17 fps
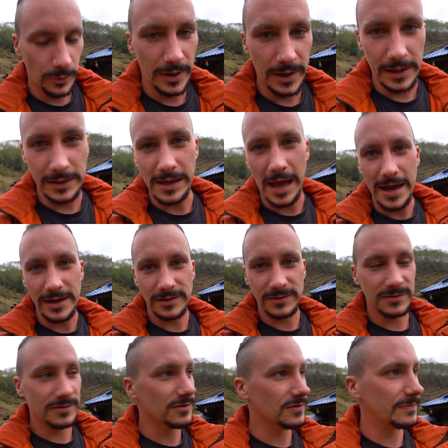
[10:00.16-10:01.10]
with
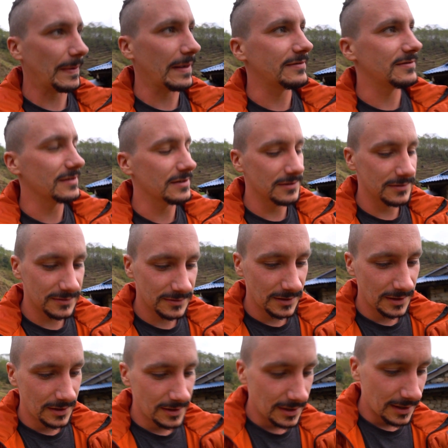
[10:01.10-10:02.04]
eggs, spices,
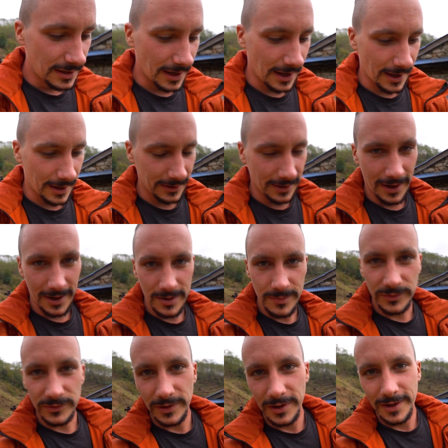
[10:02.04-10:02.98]
and
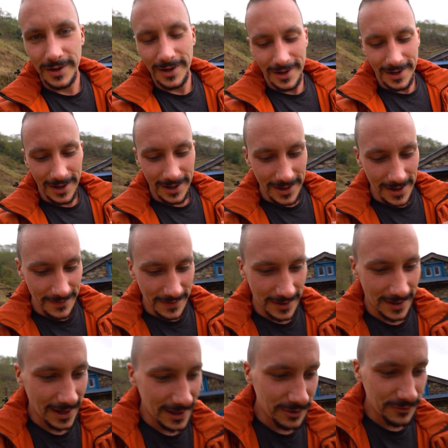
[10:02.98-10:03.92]
herbs, and then
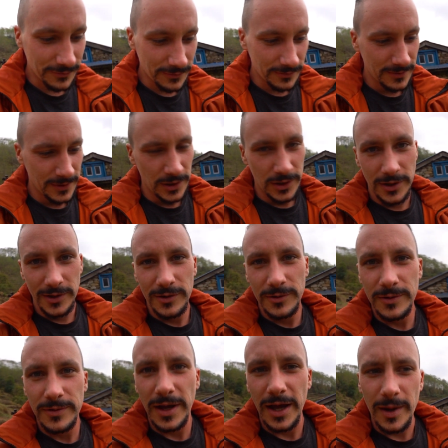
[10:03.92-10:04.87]
they kind of
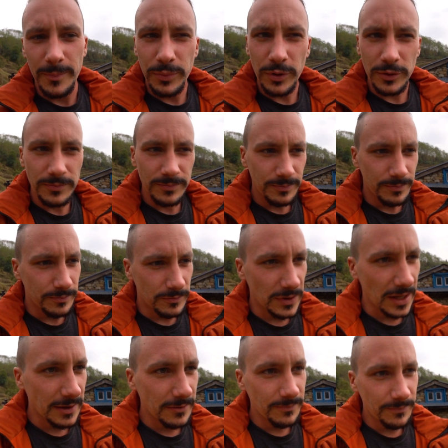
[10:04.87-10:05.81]
uh, put
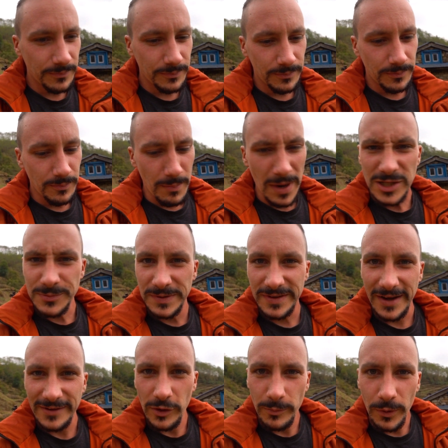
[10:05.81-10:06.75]
like mashed
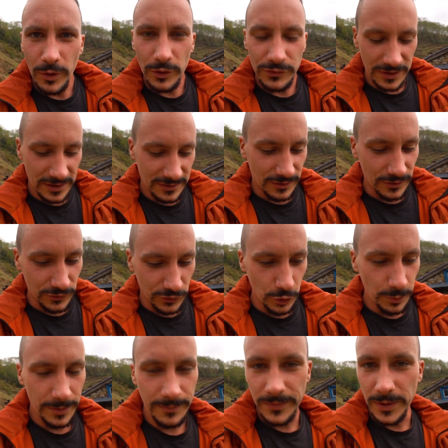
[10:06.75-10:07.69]
potato balls into the
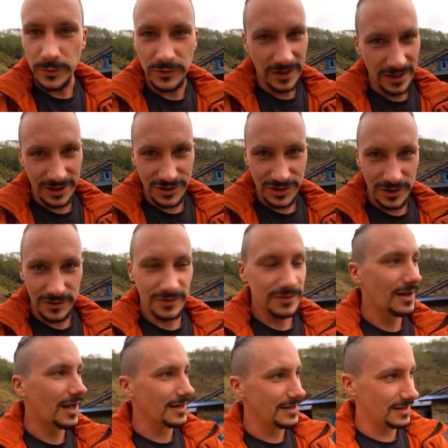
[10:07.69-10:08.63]
soup. It was delicious.
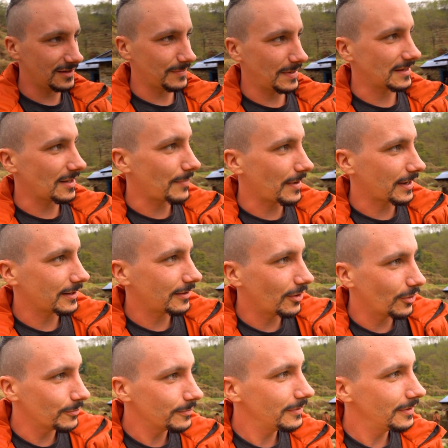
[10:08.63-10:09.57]
I need to make that back at
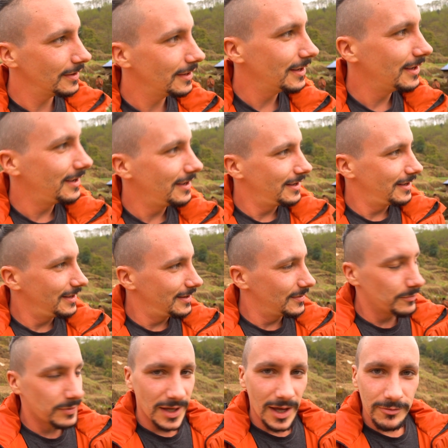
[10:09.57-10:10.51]
home.
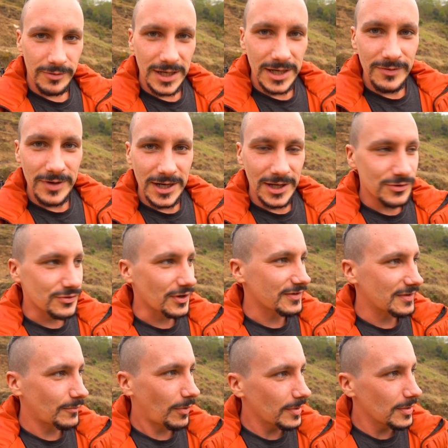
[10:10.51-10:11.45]
But yeah, really, really
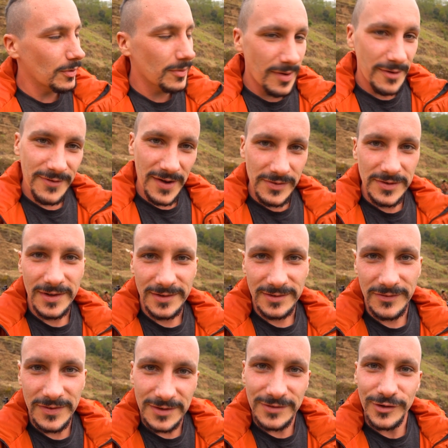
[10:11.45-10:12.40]
interesting. Probably one of my favorite
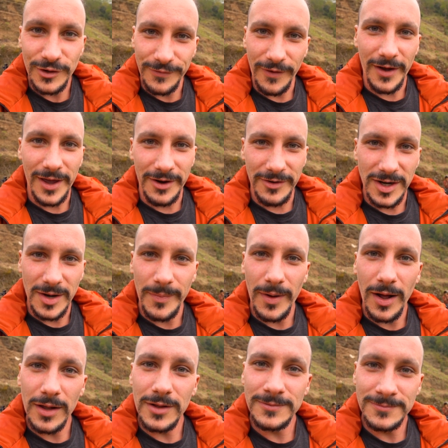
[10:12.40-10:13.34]
things I've eaten so far here in
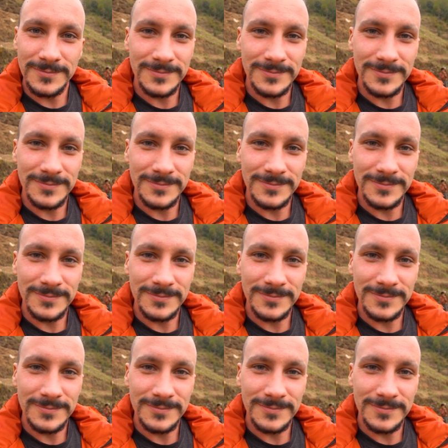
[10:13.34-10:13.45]
Nepal.